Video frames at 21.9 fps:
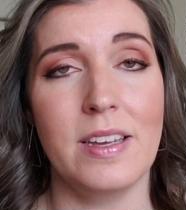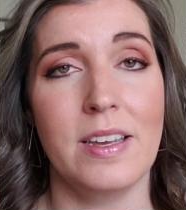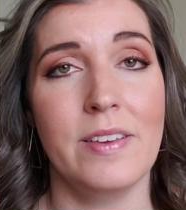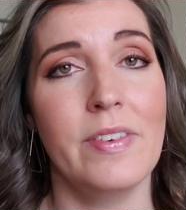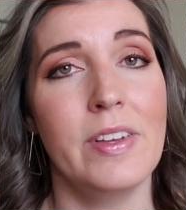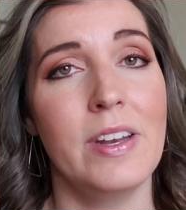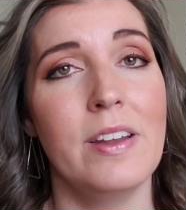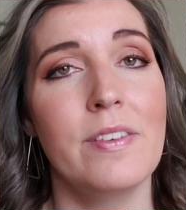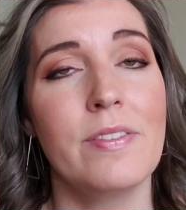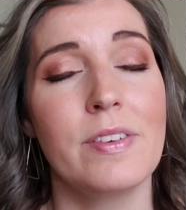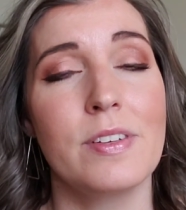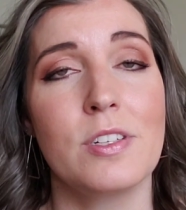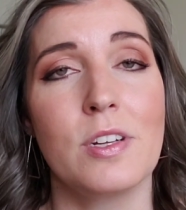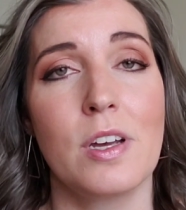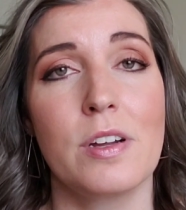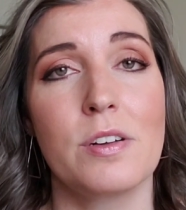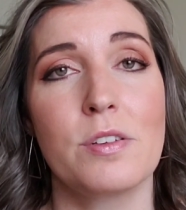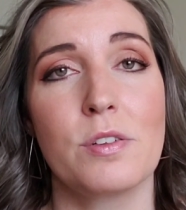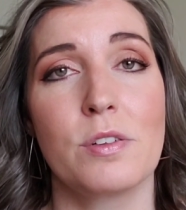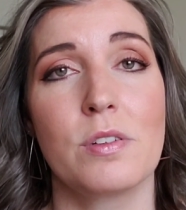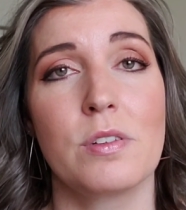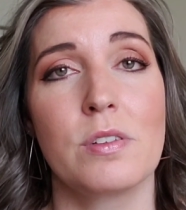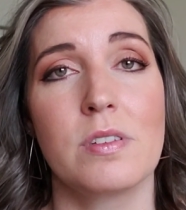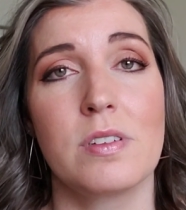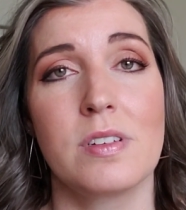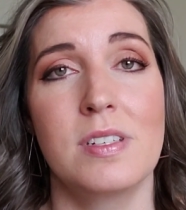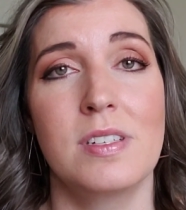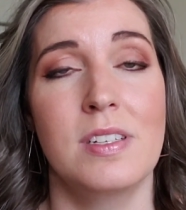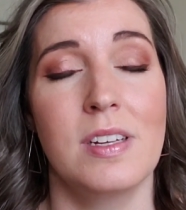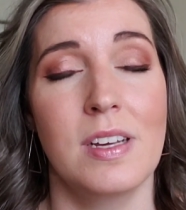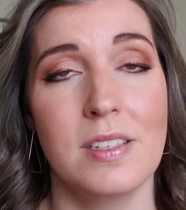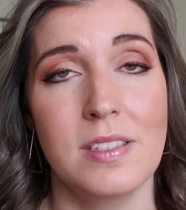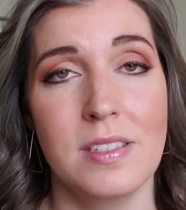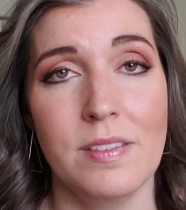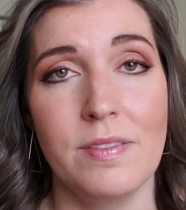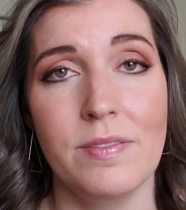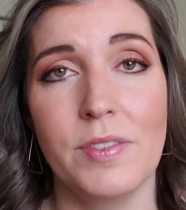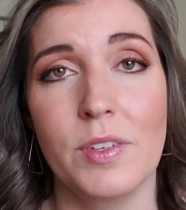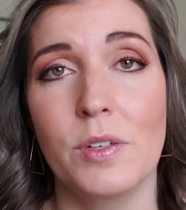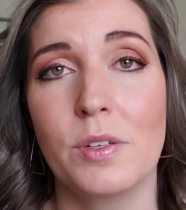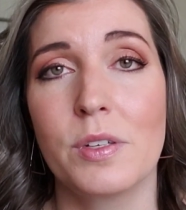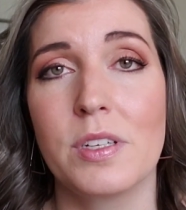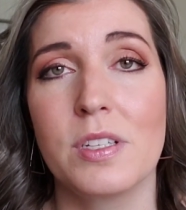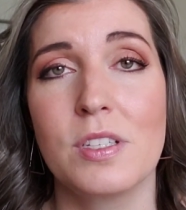even if a doctor doesn't
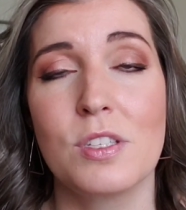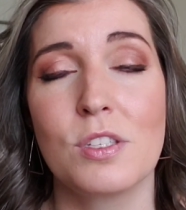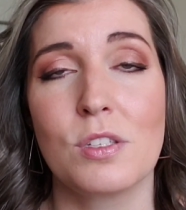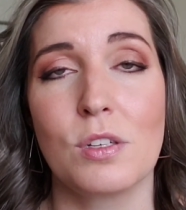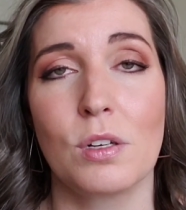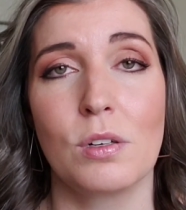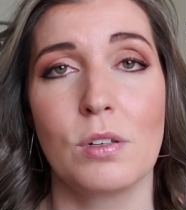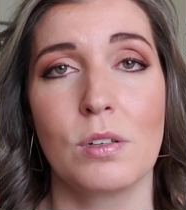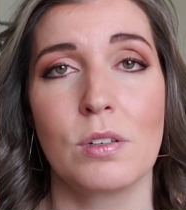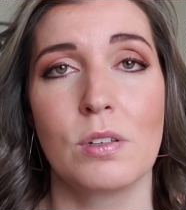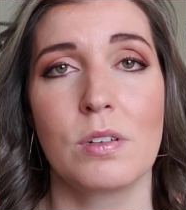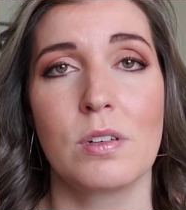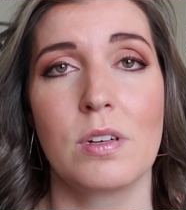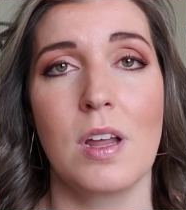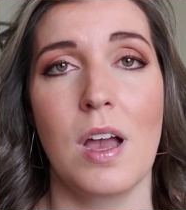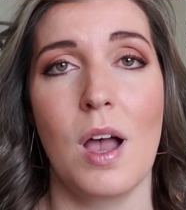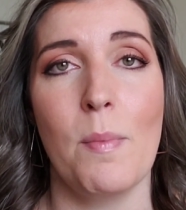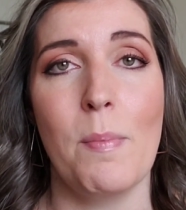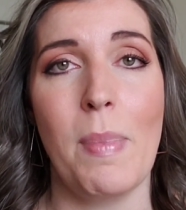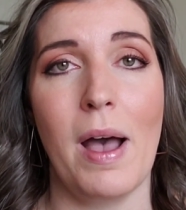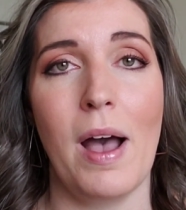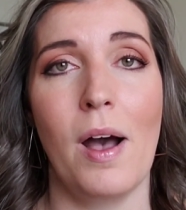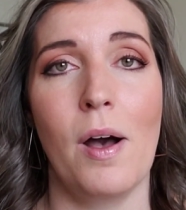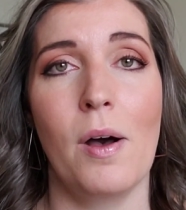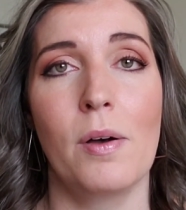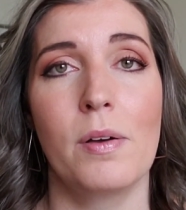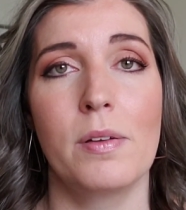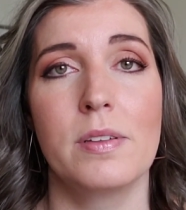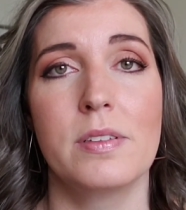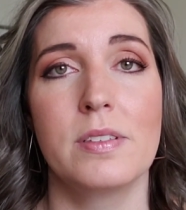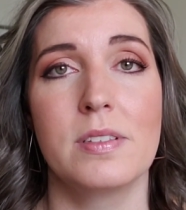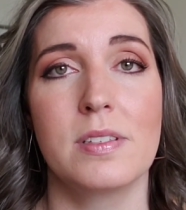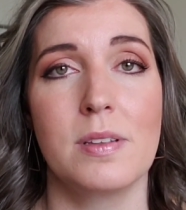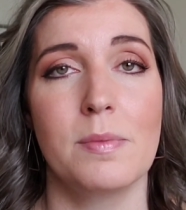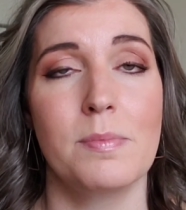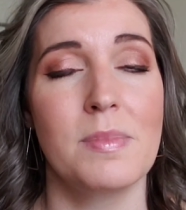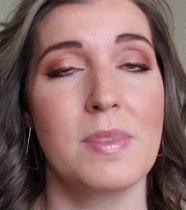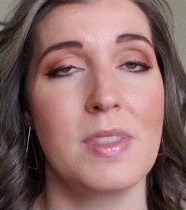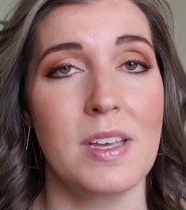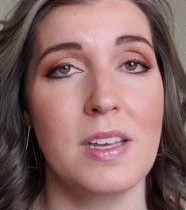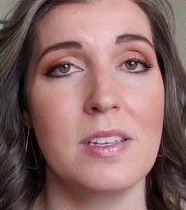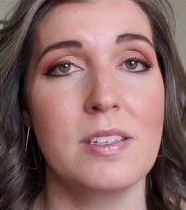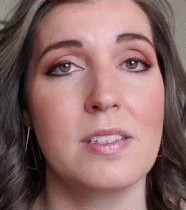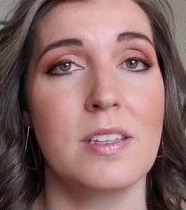feel concerned about some
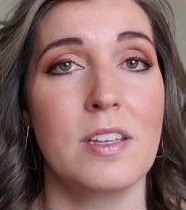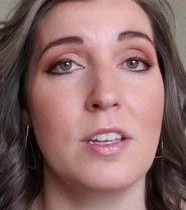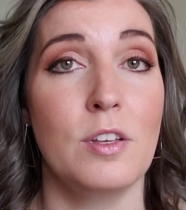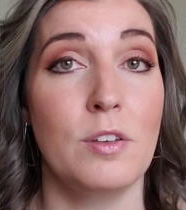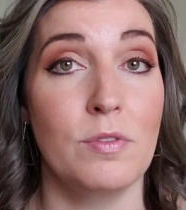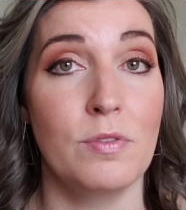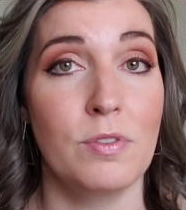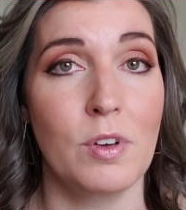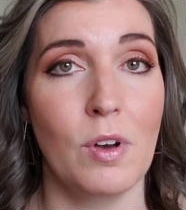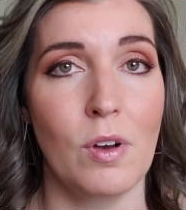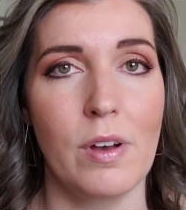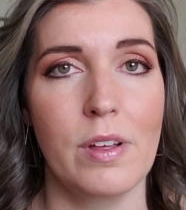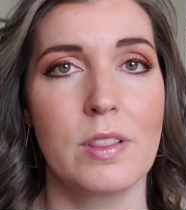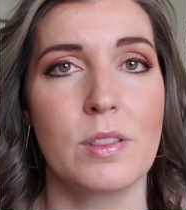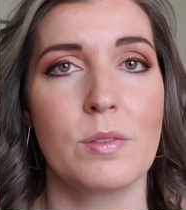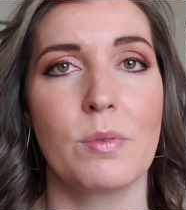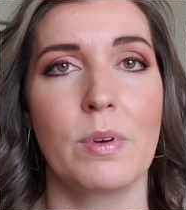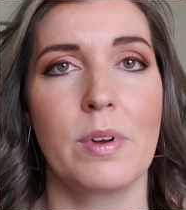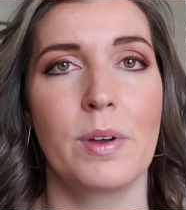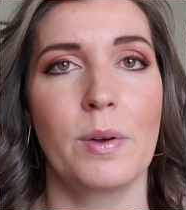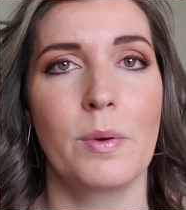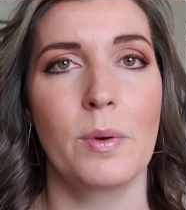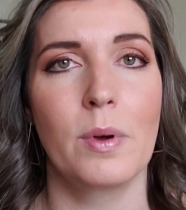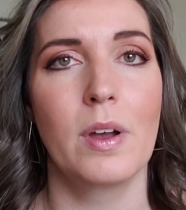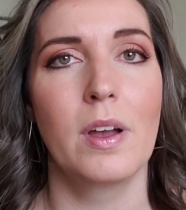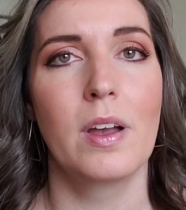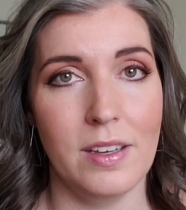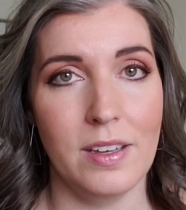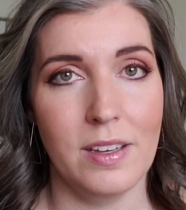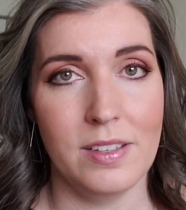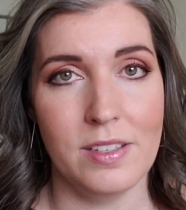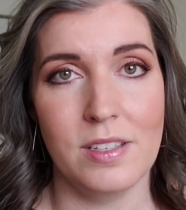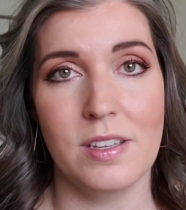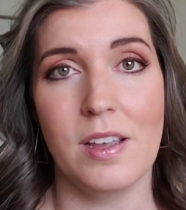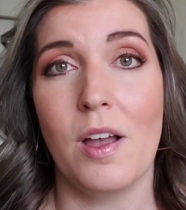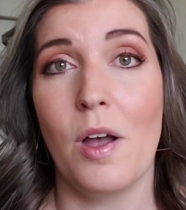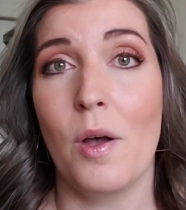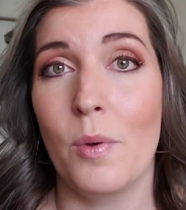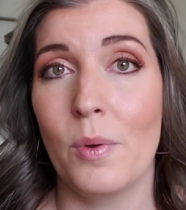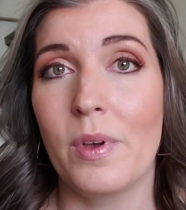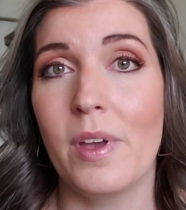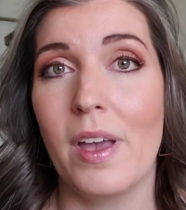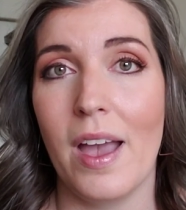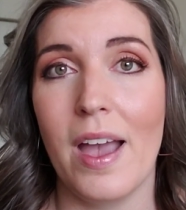things that you've gone through, it's
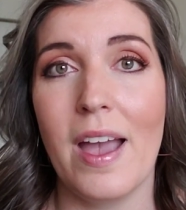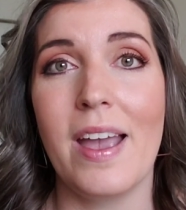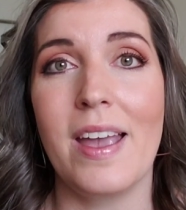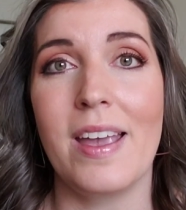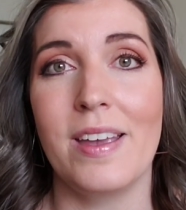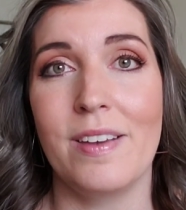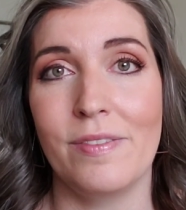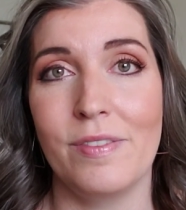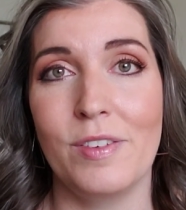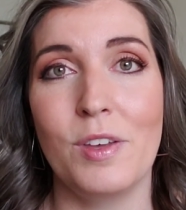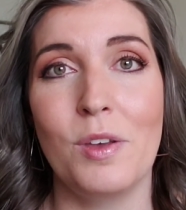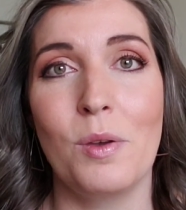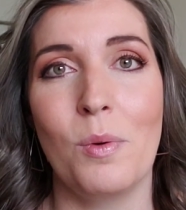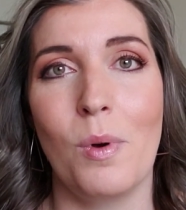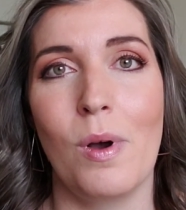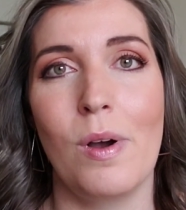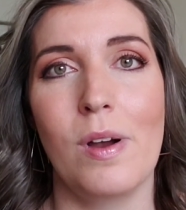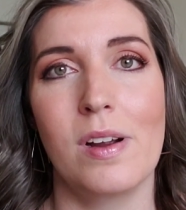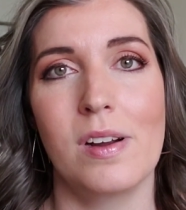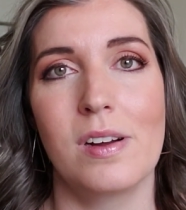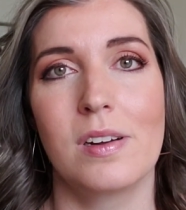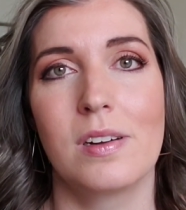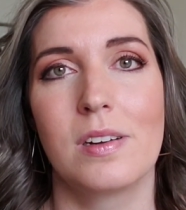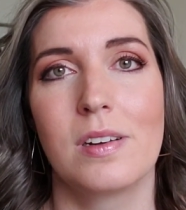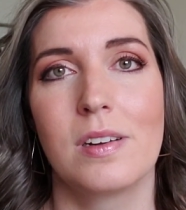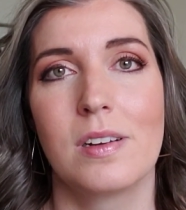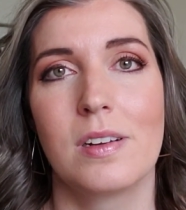okay if you are.